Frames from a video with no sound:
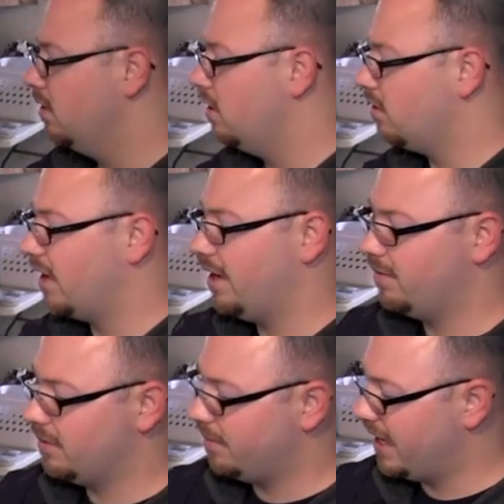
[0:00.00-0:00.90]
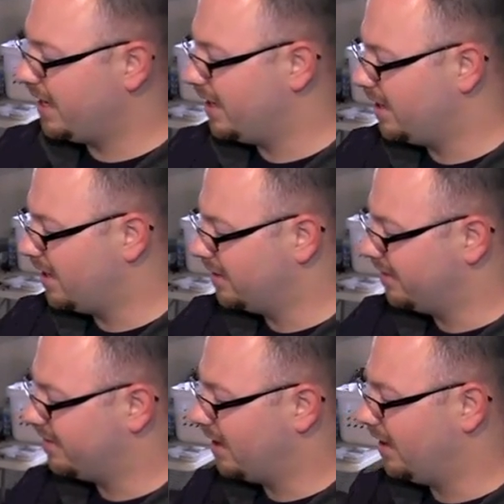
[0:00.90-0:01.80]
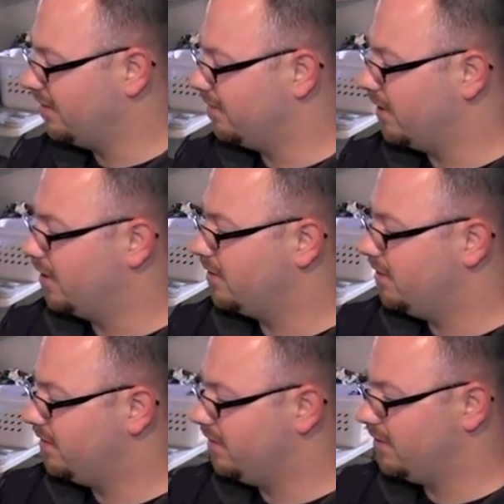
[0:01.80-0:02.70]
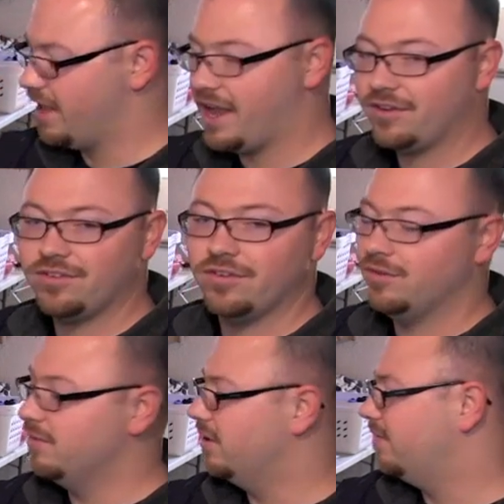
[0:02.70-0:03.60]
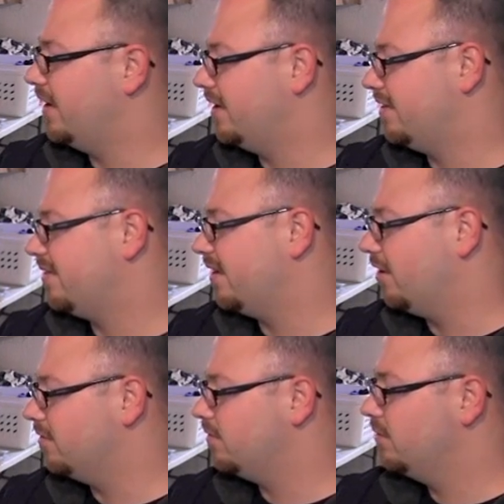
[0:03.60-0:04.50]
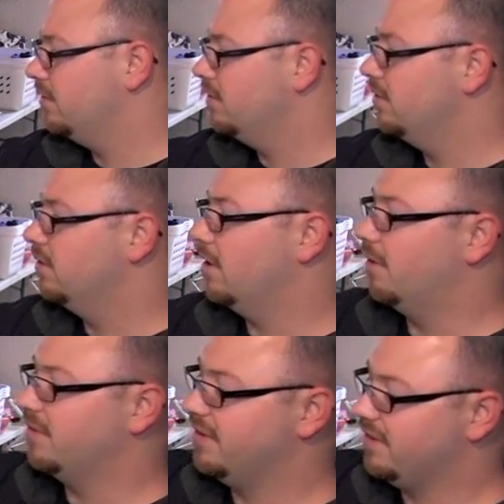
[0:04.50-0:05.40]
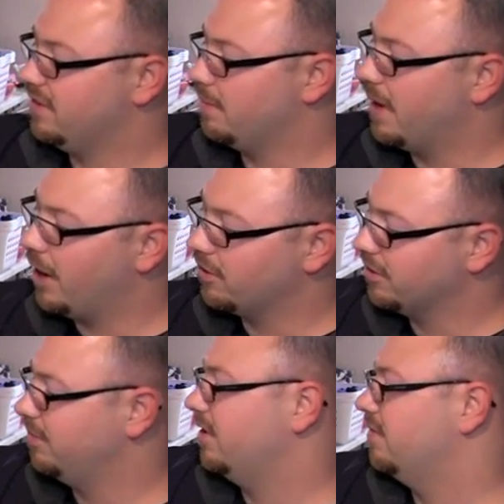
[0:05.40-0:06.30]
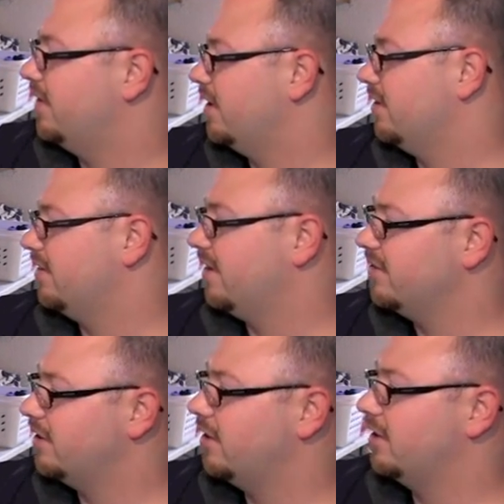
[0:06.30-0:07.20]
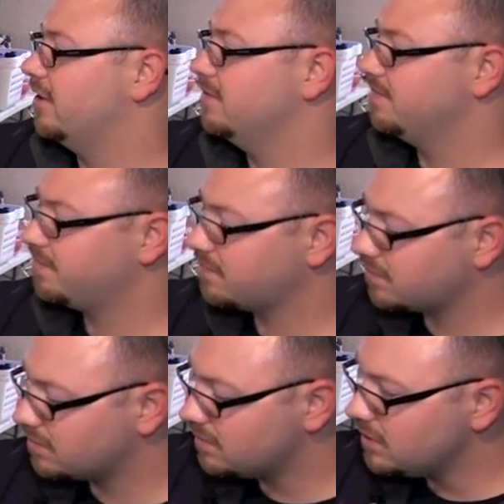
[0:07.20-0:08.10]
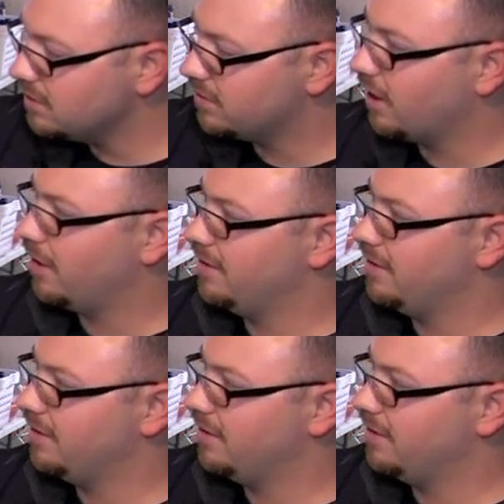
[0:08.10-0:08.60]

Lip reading: Okay, we're back here on the side of this is the actual humidifier itself. This is the power humidifier, the 700. So how